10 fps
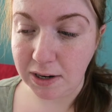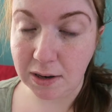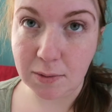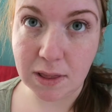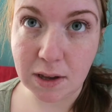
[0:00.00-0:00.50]

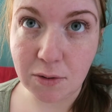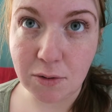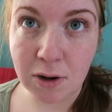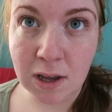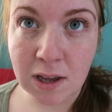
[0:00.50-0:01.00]
party when they
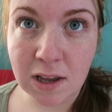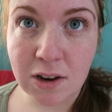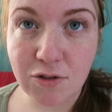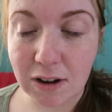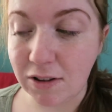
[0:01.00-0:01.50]
go
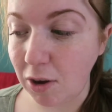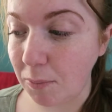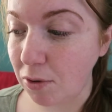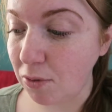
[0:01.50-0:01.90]
dressed up.